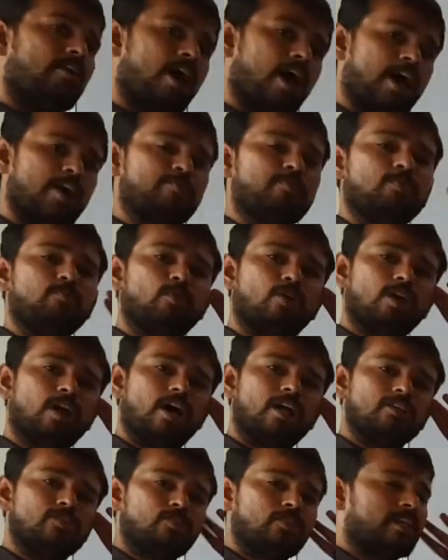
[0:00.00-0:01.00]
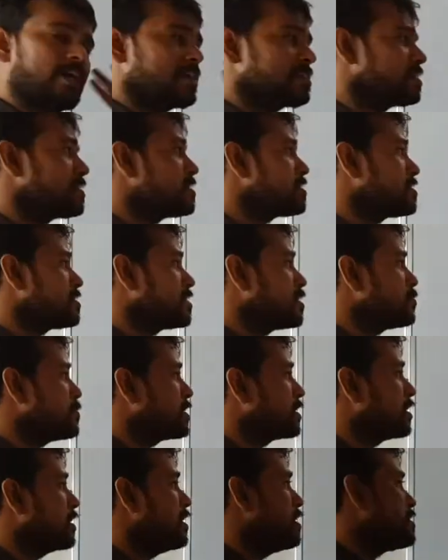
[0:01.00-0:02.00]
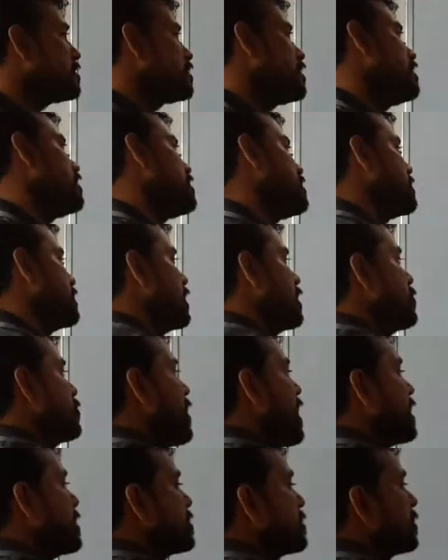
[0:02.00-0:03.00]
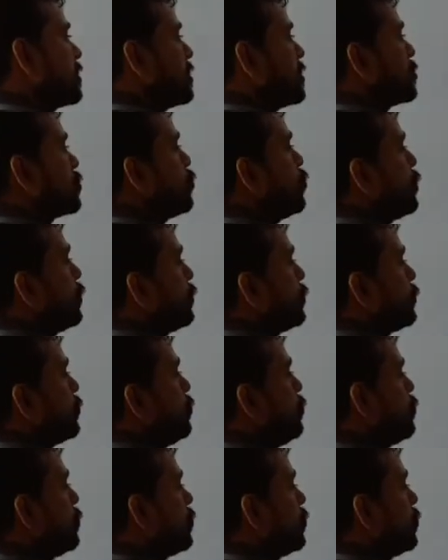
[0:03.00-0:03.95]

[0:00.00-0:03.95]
hyperbola also, the eccentricity method is same as it is going to